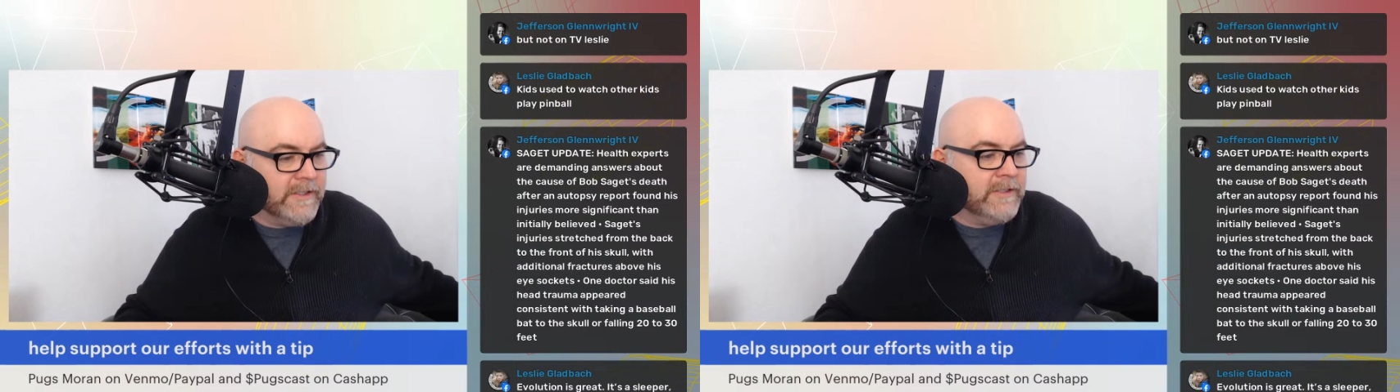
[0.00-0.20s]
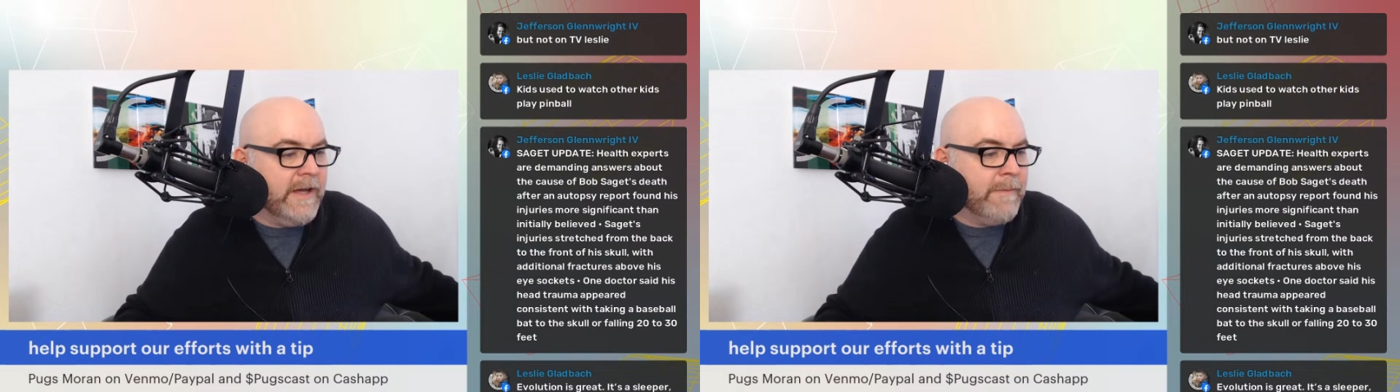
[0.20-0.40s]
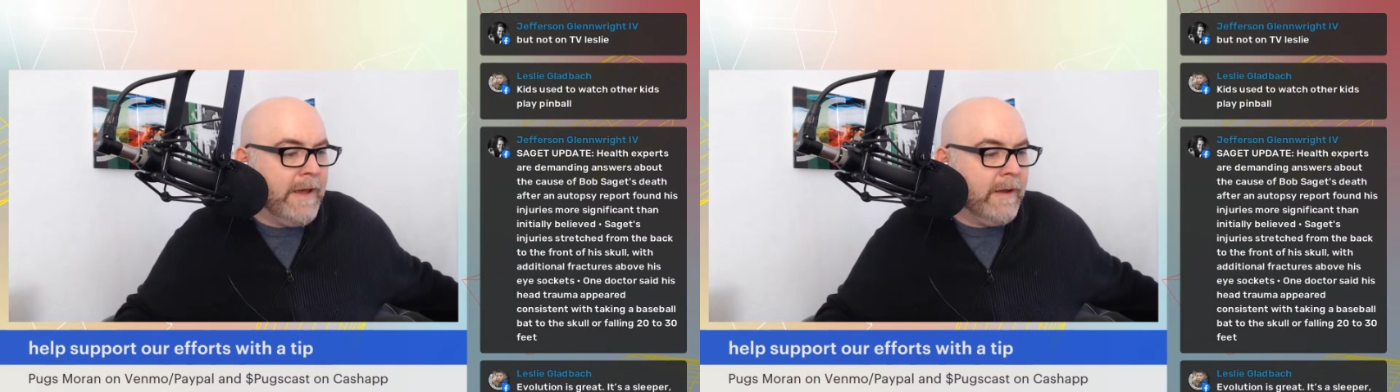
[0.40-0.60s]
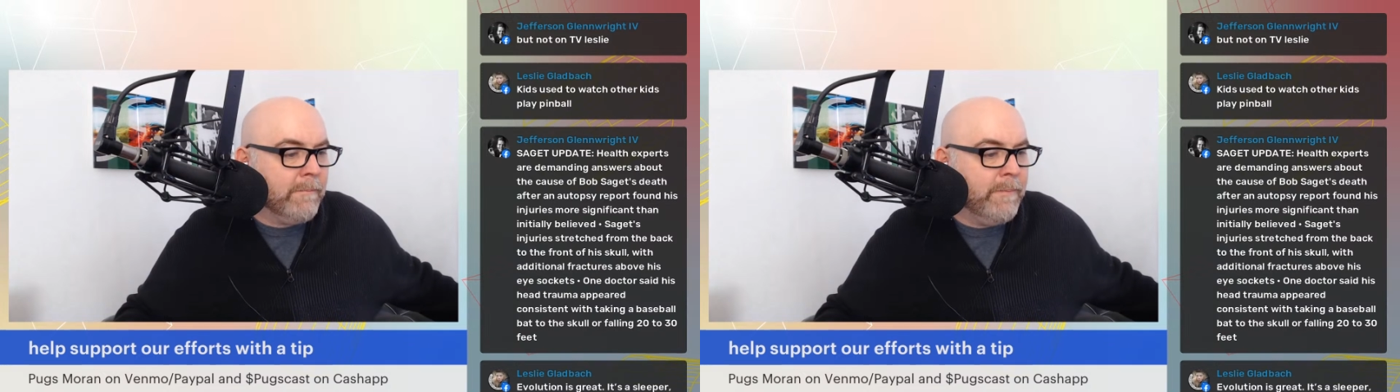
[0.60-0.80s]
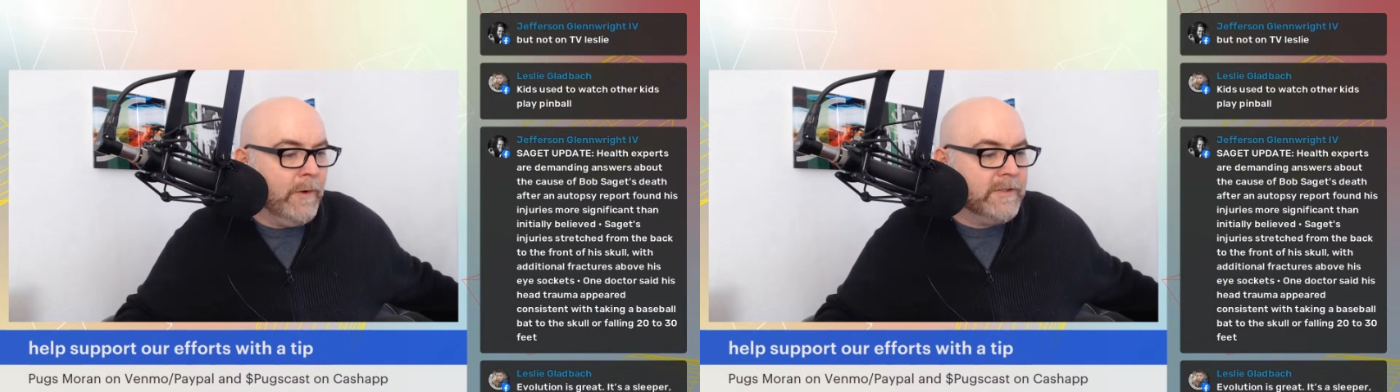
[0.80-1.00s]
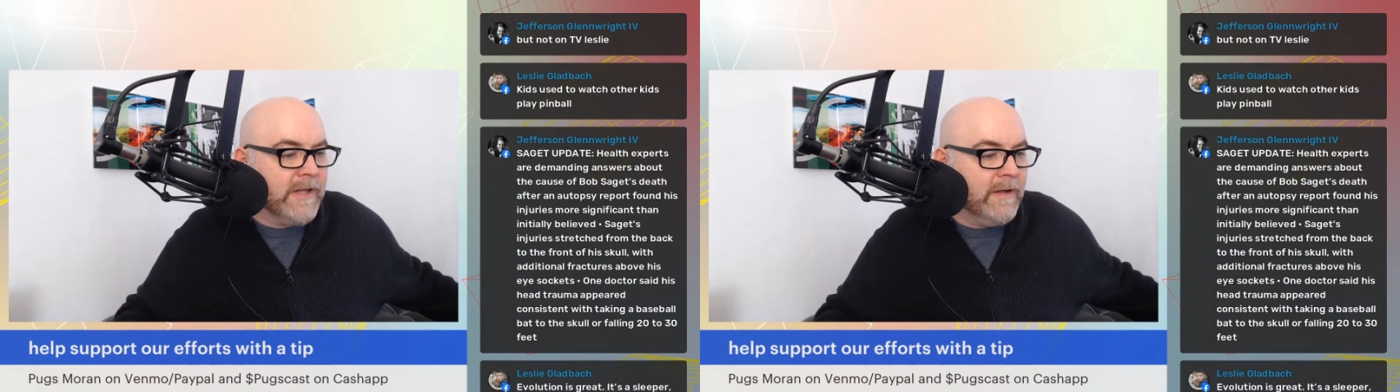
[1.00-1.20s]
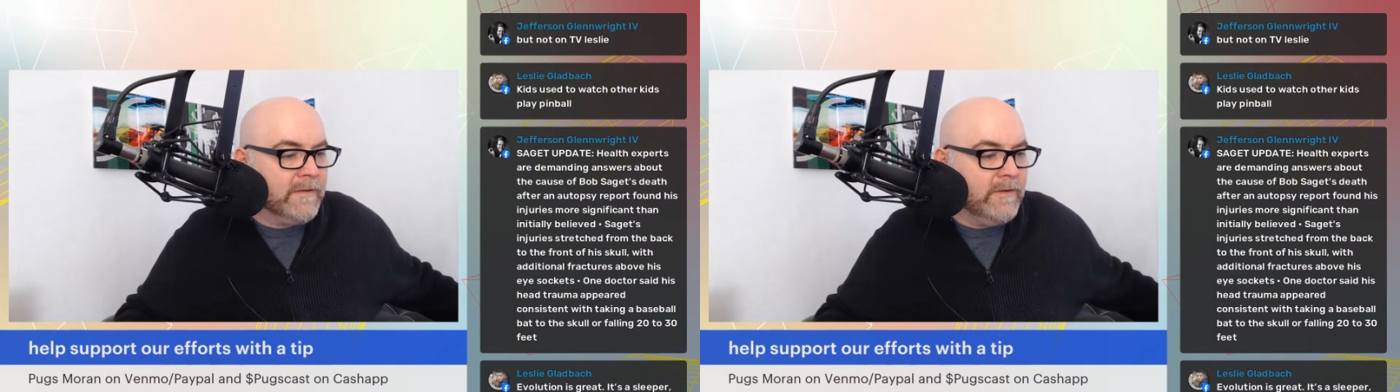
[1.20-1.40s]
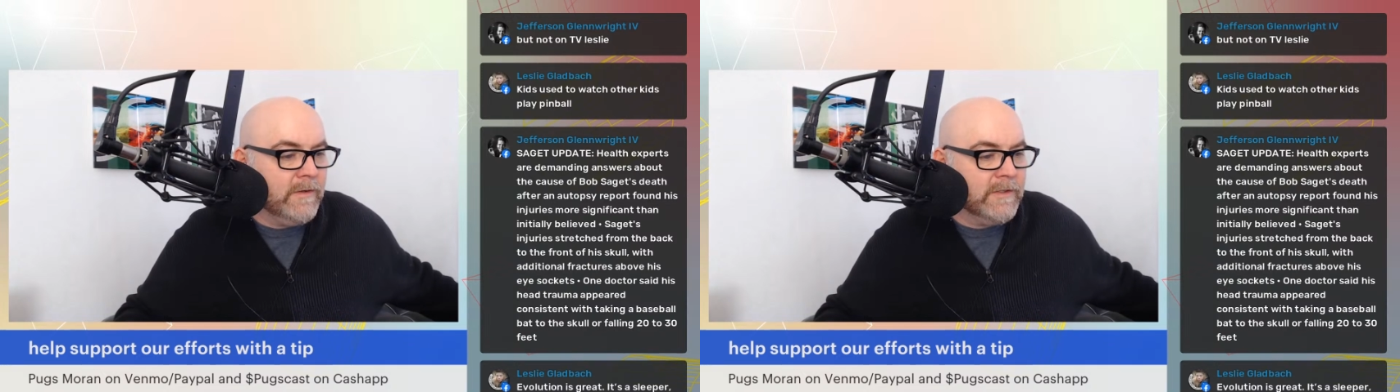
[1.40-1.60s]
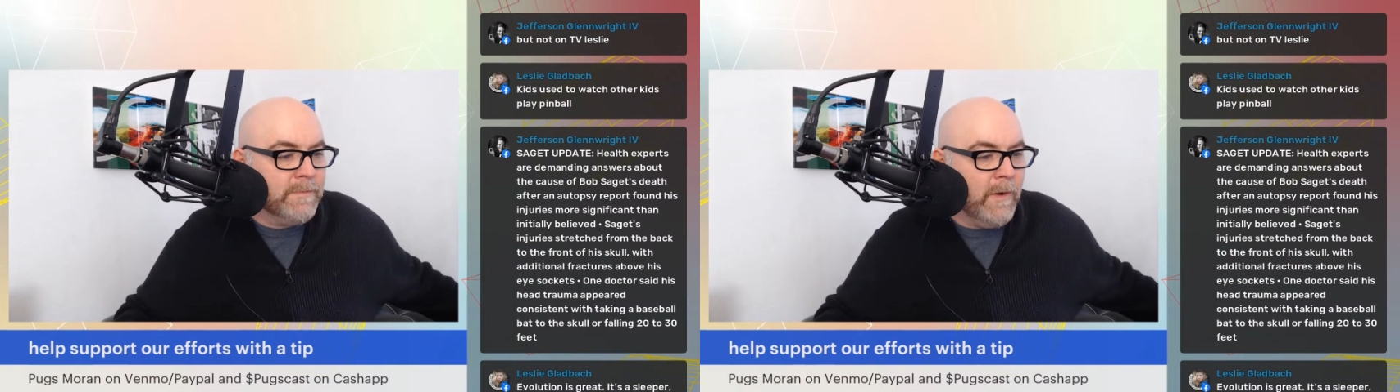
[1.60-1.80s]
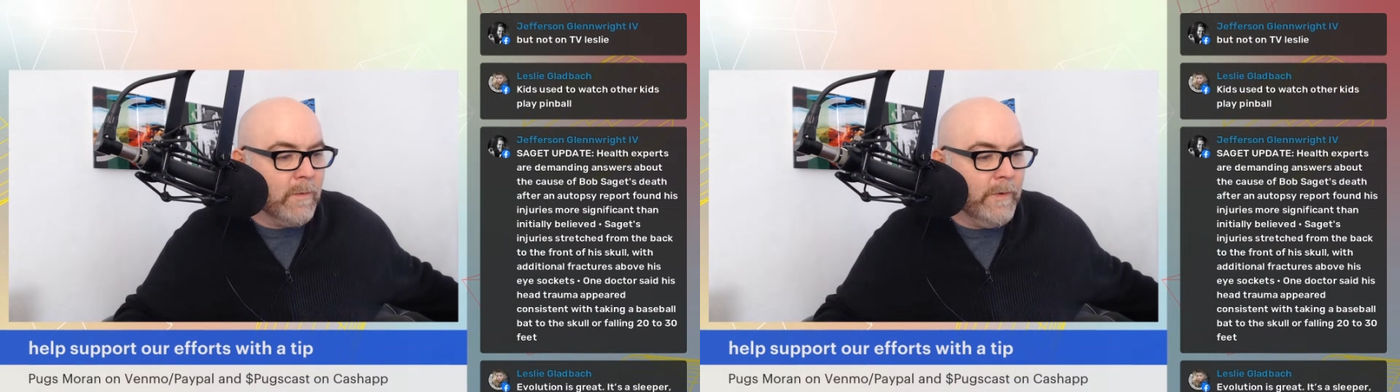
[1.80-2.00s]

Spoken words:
Gladbat points out that you can smoke